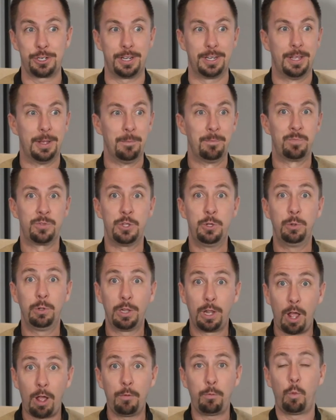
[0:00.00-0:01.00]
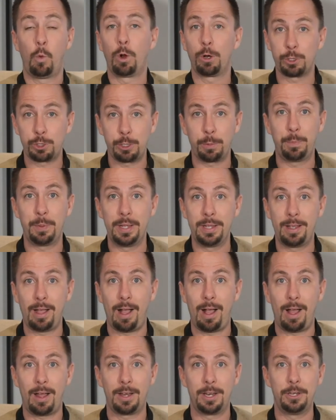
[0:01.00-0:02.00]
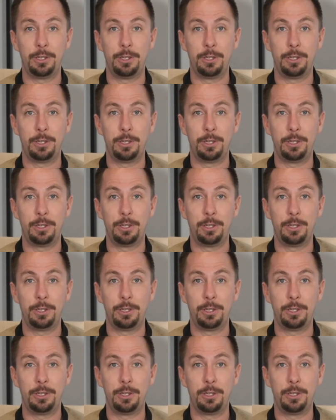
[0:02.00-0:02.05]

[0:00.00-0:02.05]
and you love worshiping God,